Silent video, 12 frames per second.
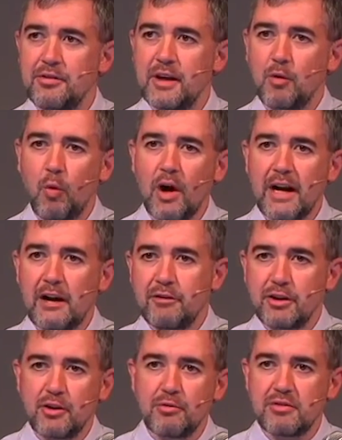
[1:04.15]
that whatever
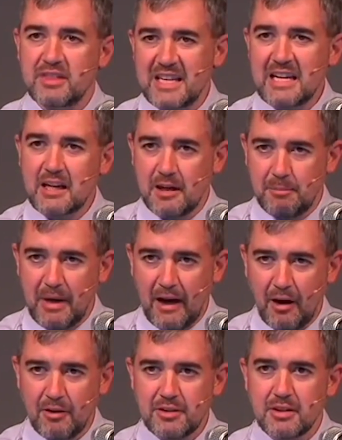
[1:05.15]
you think
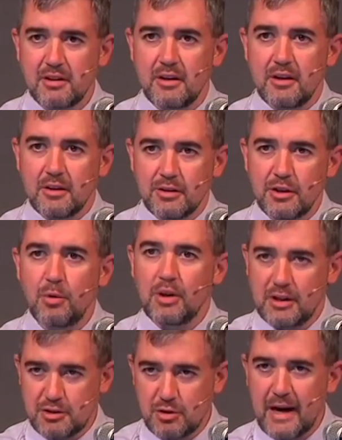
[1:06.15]
about, you will
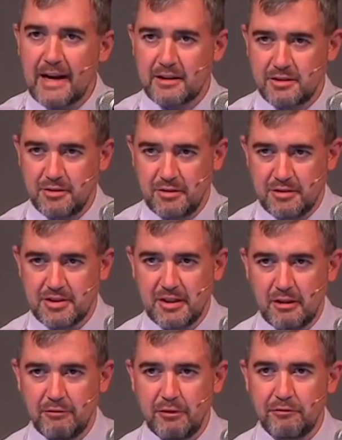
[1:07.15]
attract to
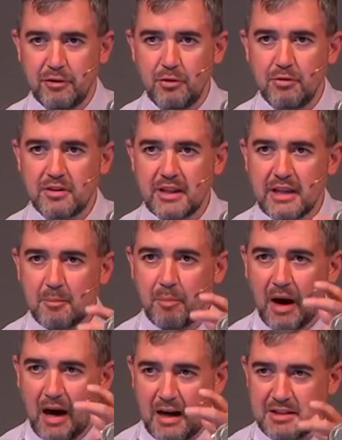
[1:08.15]
yourself. If you think
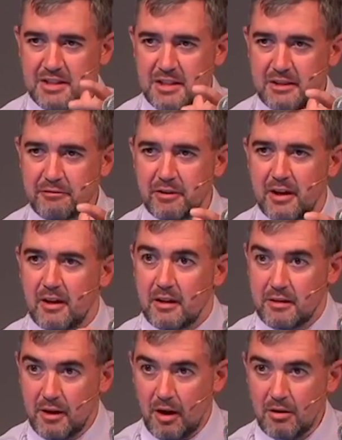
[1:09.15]
positive
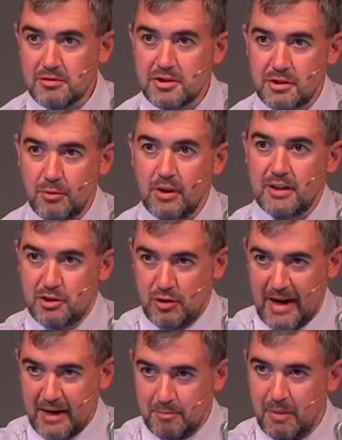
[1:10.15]
thoughts, you will
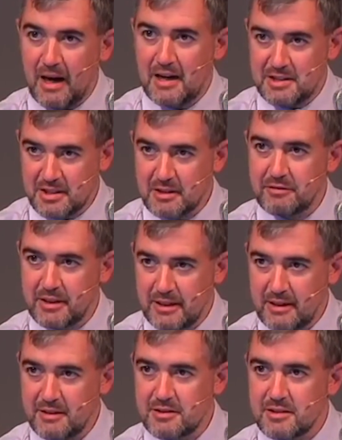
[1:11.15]
attract positive
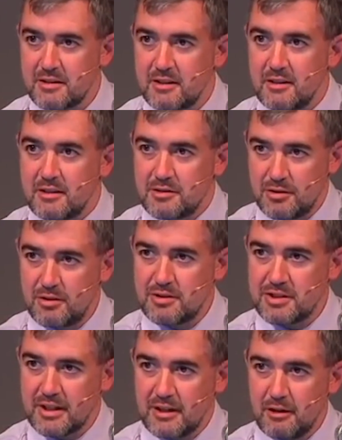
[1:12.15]
things to
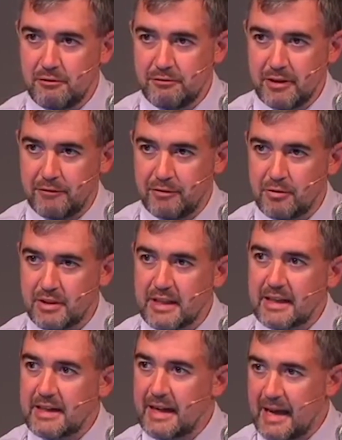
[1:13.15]
yourself. If you
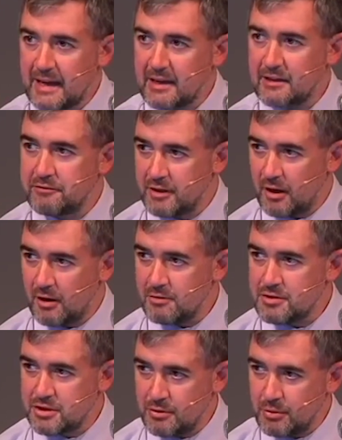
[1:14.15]
think negative
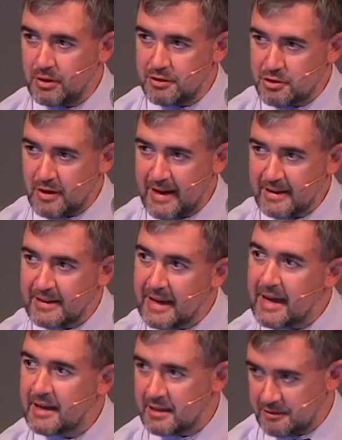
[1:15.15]
thoughts, you will attract
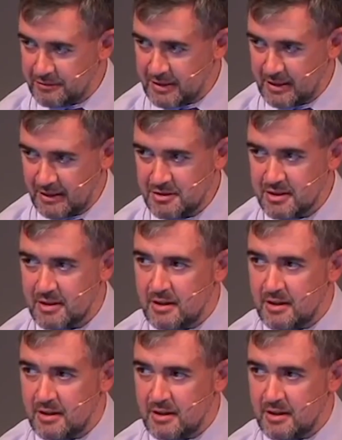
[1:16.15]
negative things